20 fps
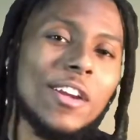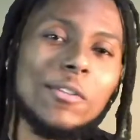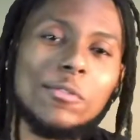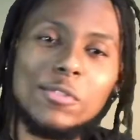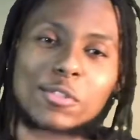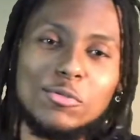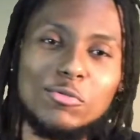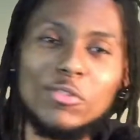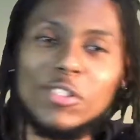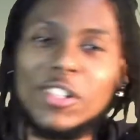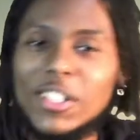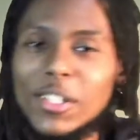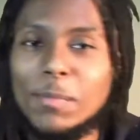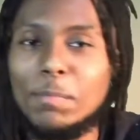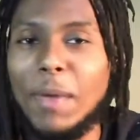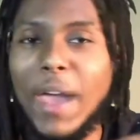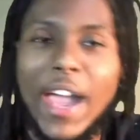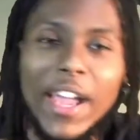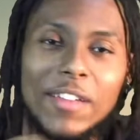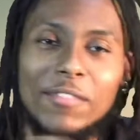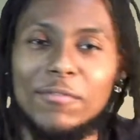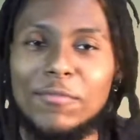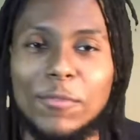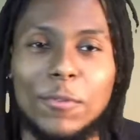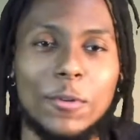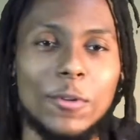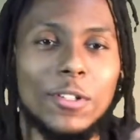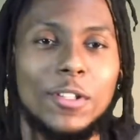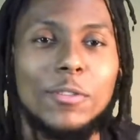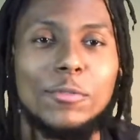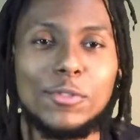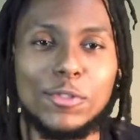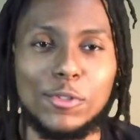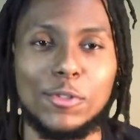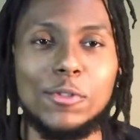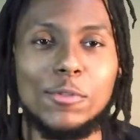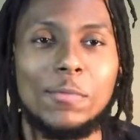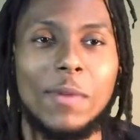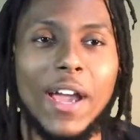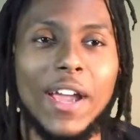It was really back and forth. It was
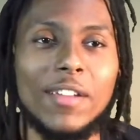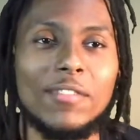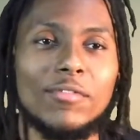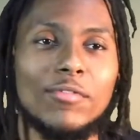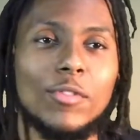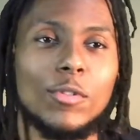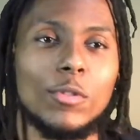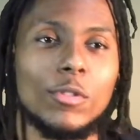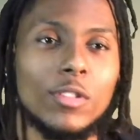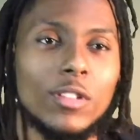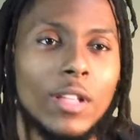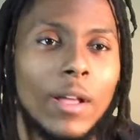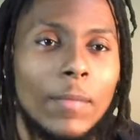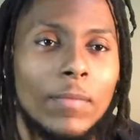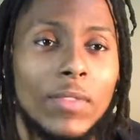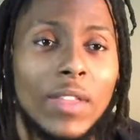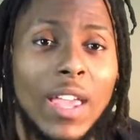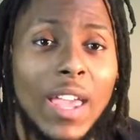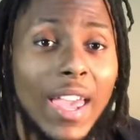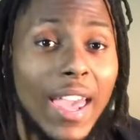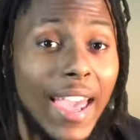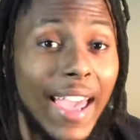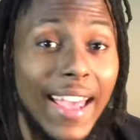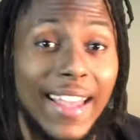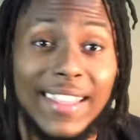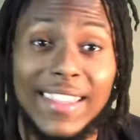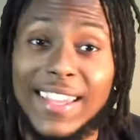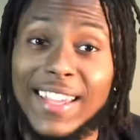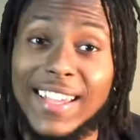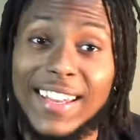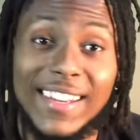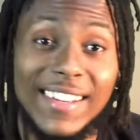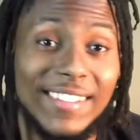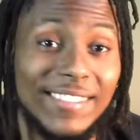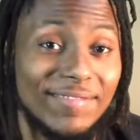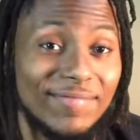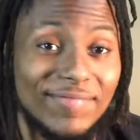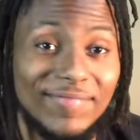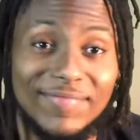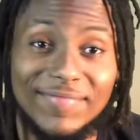too back and forth. And
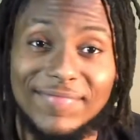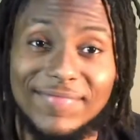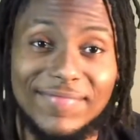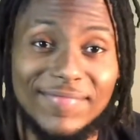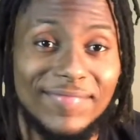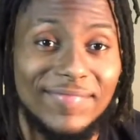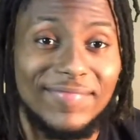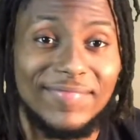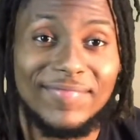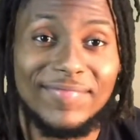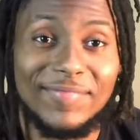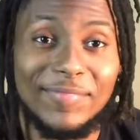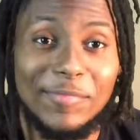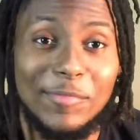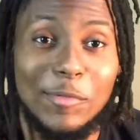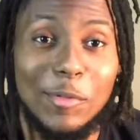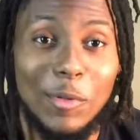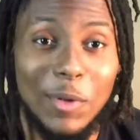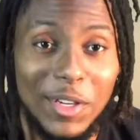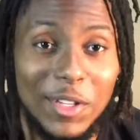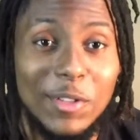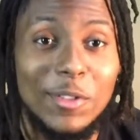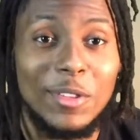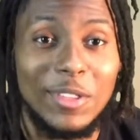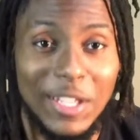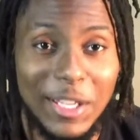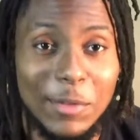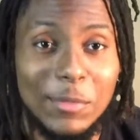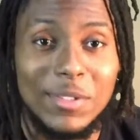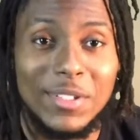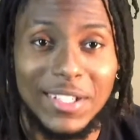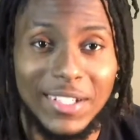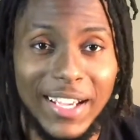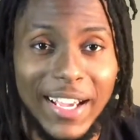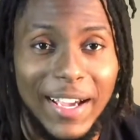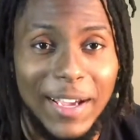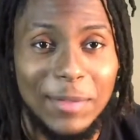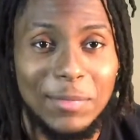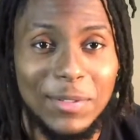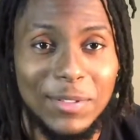then, what do you think was gonna
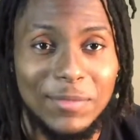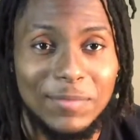happen?